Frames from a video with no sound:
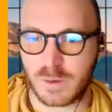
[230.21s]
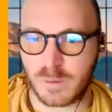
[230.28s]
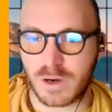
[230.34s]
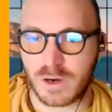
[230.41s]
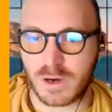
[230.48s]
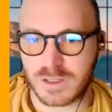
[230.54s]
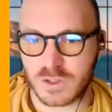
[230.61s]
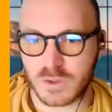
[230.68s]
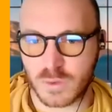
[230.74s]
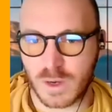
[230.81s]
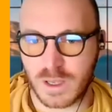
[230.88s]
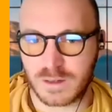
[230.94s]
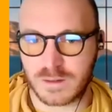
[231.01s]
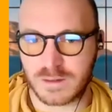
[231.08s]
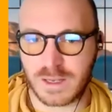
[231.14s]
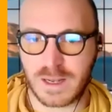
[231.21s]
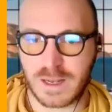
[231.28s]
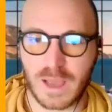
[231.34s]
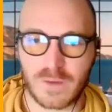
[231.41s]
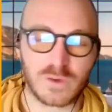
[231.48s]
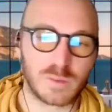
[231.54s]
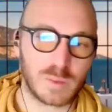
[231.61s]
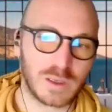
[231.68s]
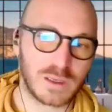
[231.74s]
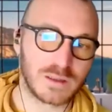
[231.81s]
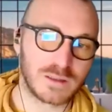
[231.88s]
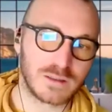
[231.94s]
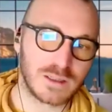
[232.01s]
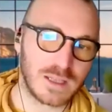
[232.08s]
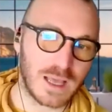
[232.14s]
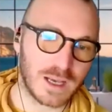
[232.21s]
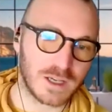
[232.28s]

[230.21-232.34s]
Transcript: and marked as read that haven't been